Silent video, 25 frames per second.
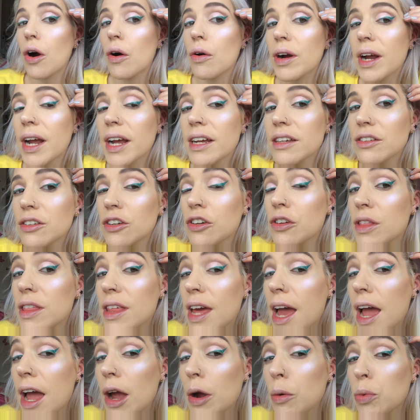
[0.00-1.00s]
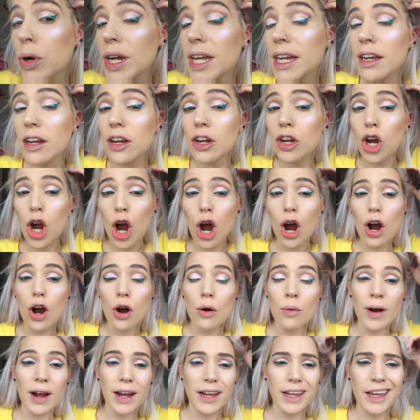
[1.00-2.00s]
Okay, so there we
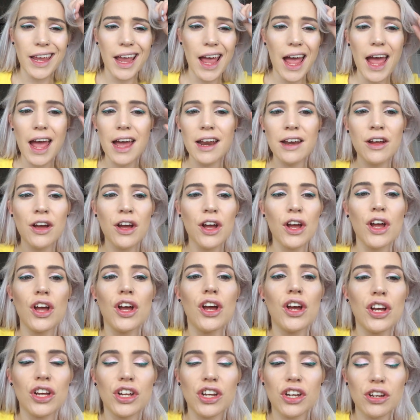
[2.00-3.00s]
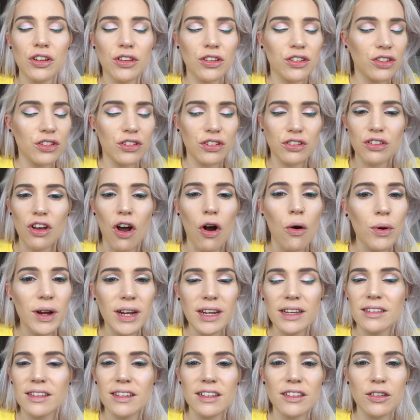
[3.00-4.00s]
go. Again, so
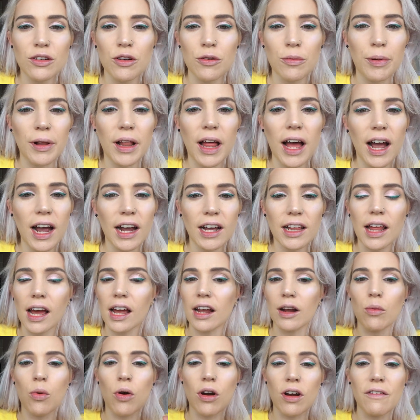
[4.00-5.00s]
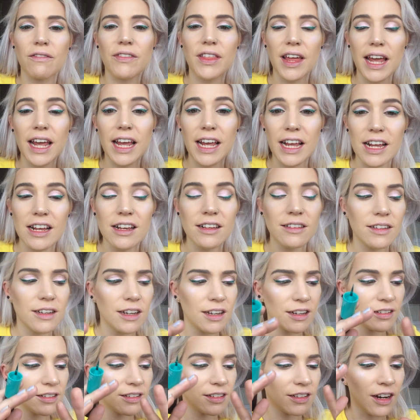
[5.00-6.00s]
easy to apply, like one of the
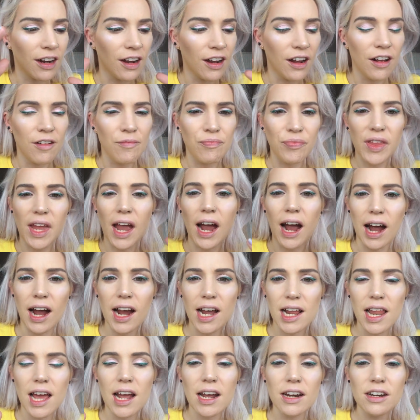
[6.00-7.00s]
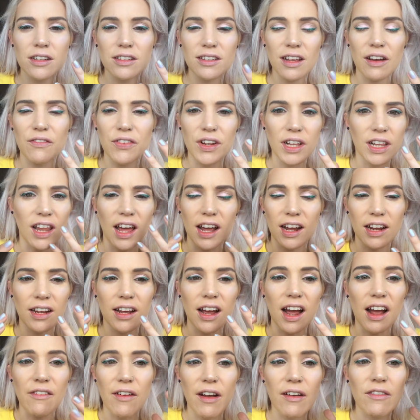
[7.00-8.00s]
easiest eyeliners I feel
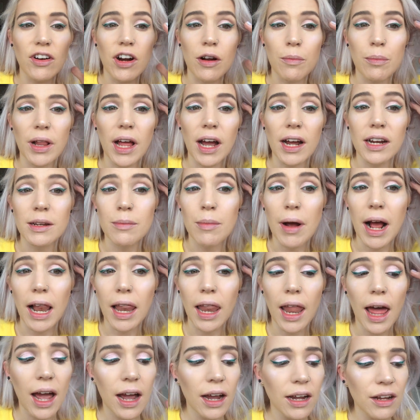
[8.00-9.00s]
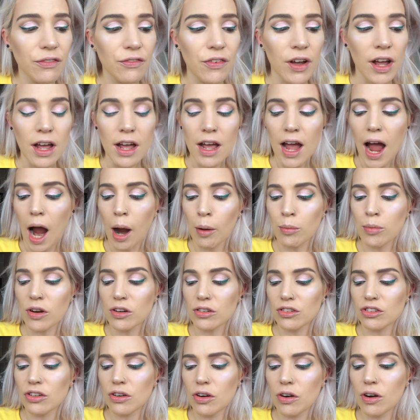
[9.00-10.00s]
like I've ever applied in my life. I'm
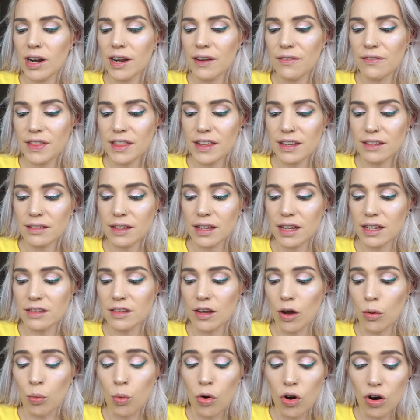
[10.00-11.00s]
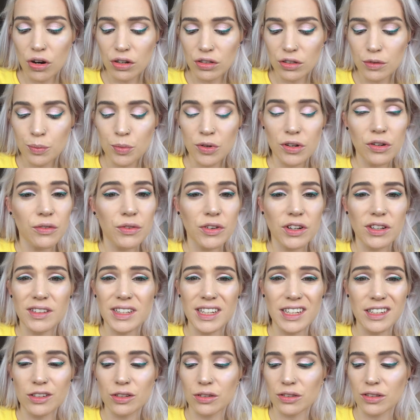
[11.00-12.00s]
not sure if this is waterproof
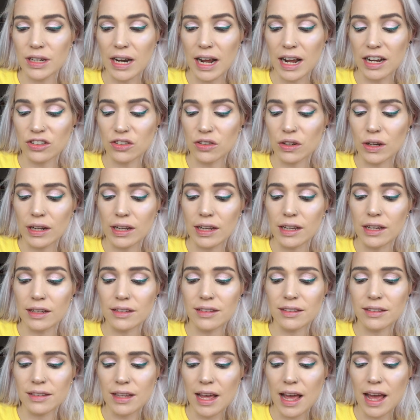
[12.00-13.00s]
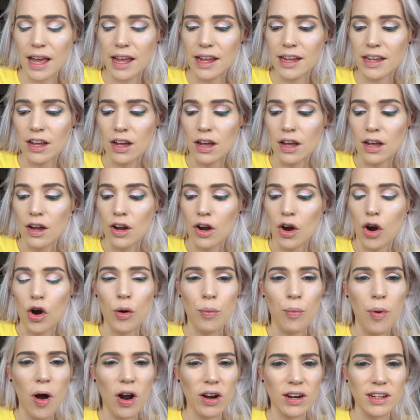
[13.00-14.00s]
because it doesn't actually say
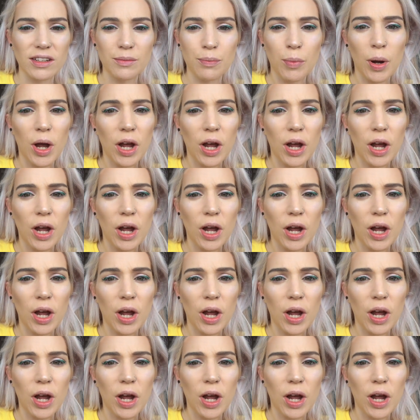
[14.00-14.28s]
up on its